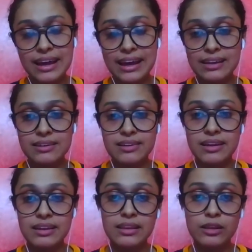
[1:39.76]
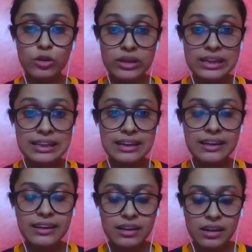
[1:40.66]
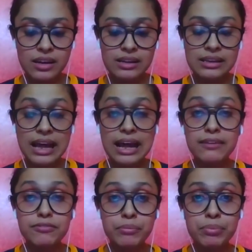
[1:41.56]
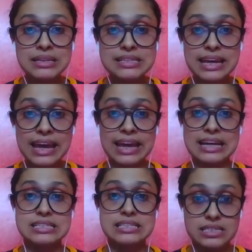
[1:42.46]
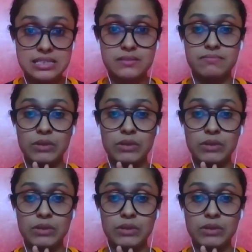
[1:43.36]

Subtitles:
and looking like the alphabet X,